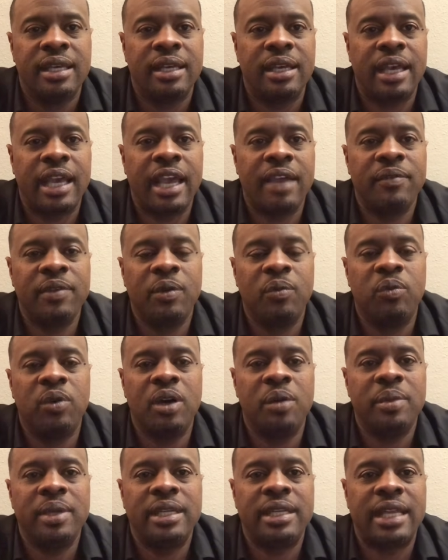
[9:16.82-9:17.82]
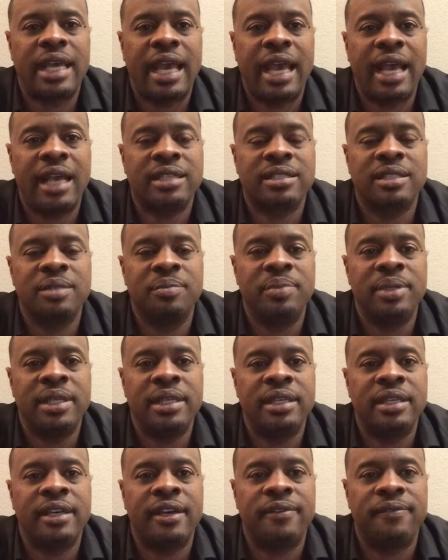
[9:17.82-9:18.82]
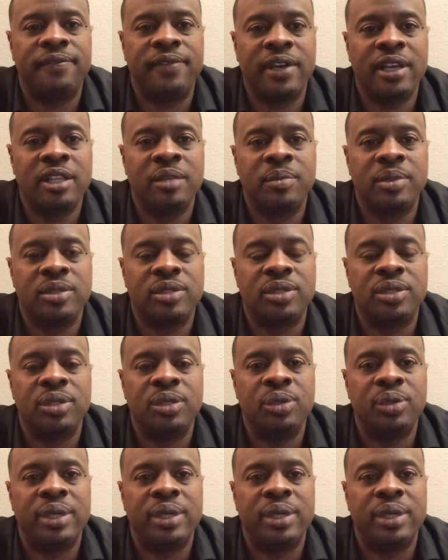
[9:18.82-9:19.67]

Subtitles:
every woman has to be available to you,